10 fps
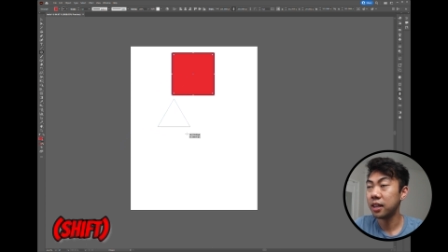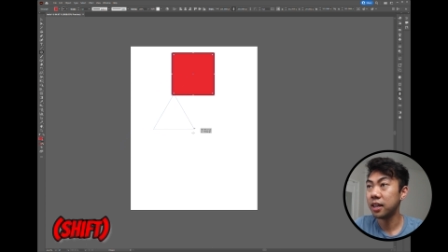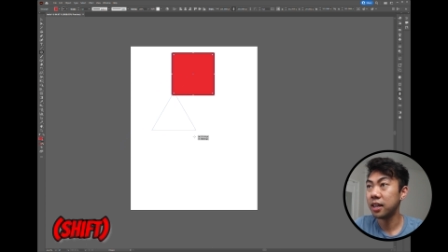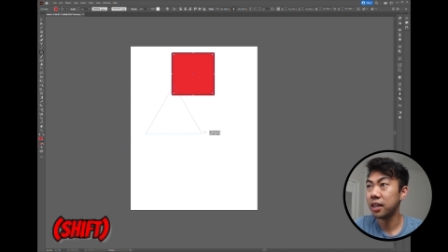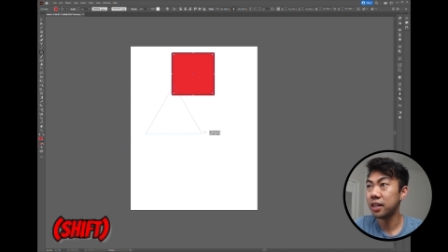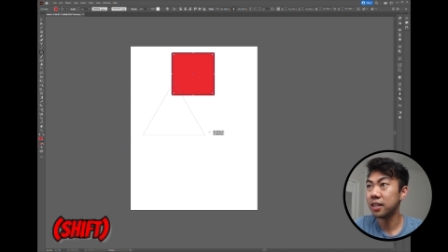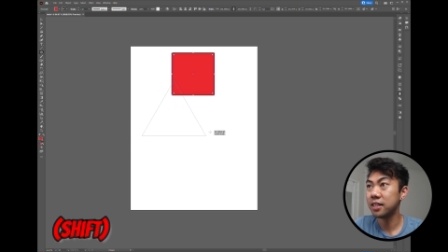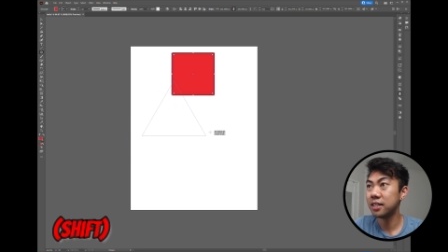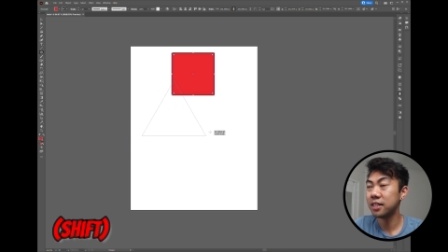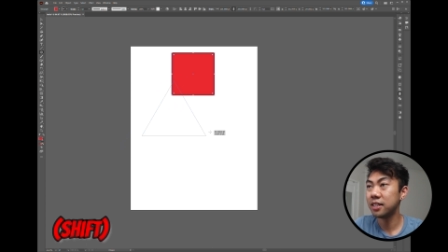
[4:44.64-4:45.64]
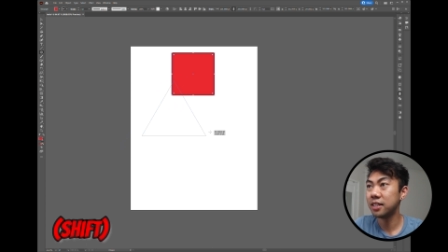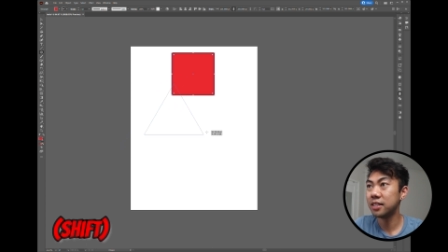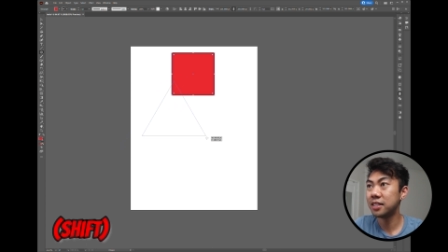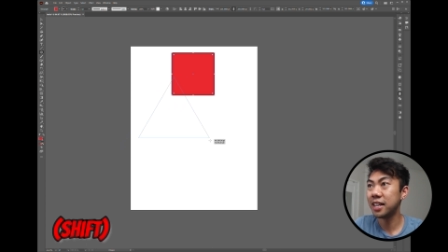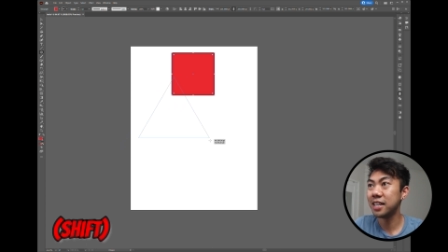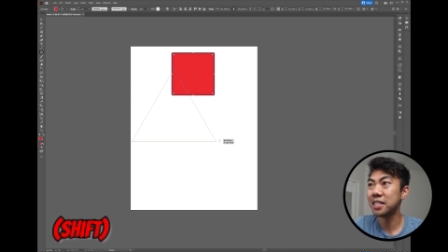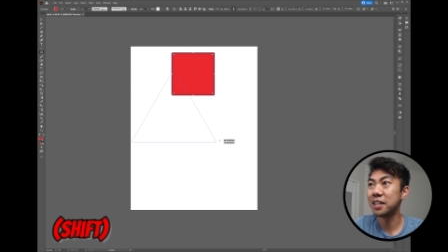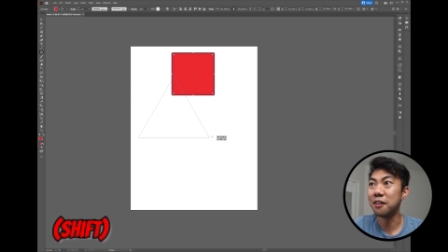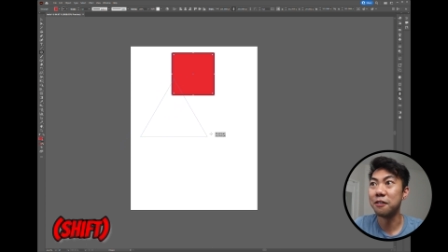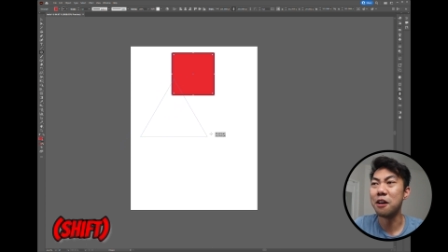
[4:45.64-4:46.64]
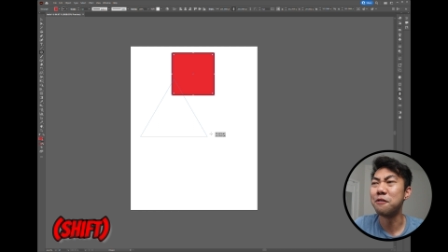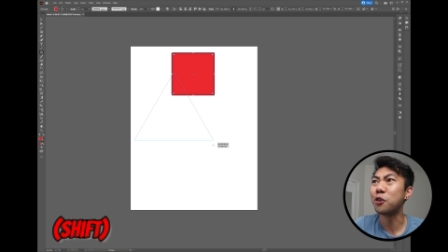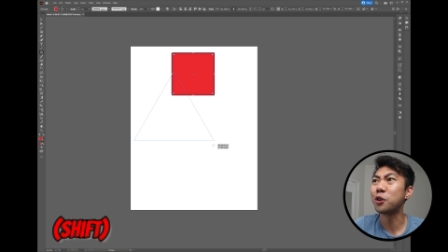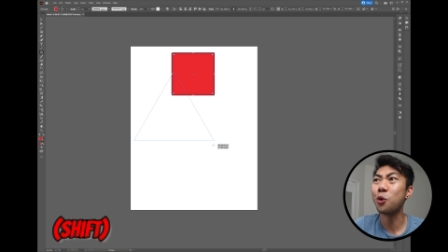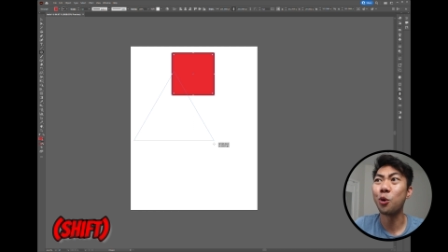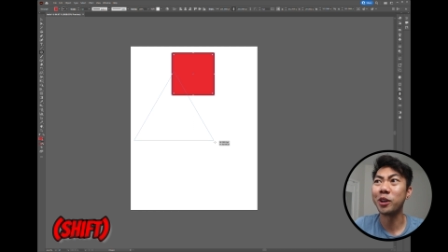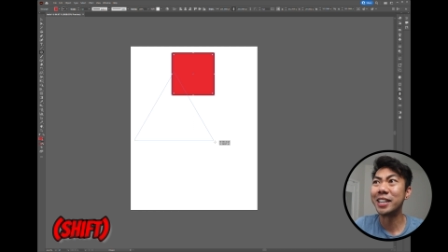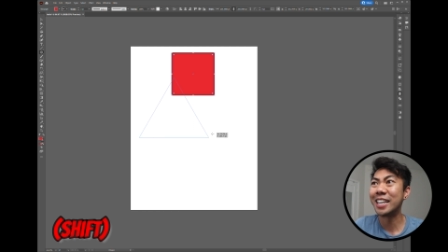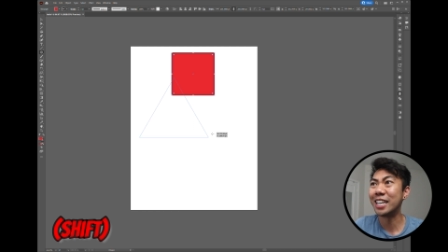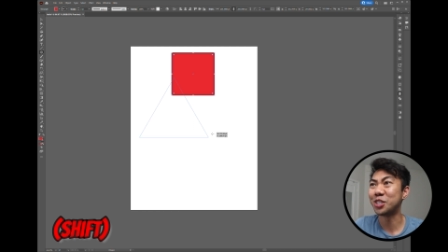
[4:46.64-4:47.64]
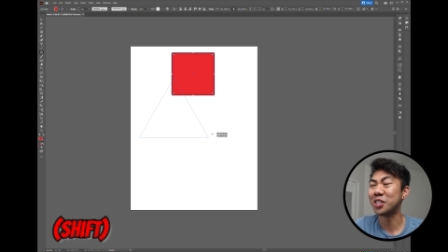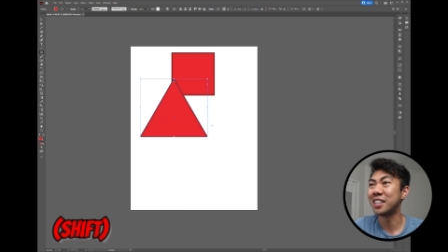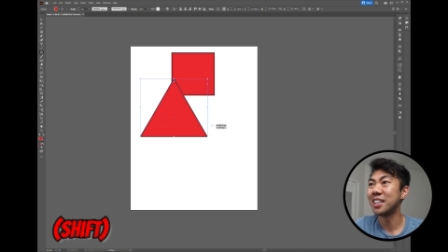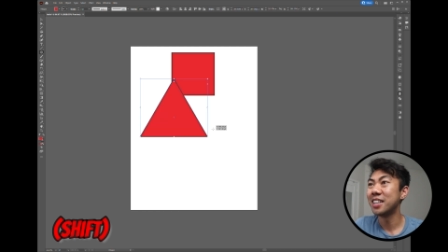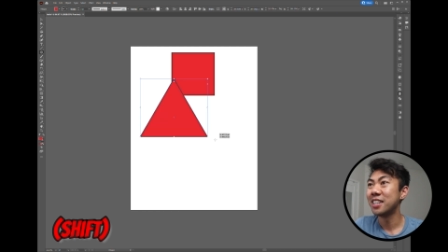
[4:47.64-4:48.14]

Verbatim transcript: it stays in a, a vertical orientation.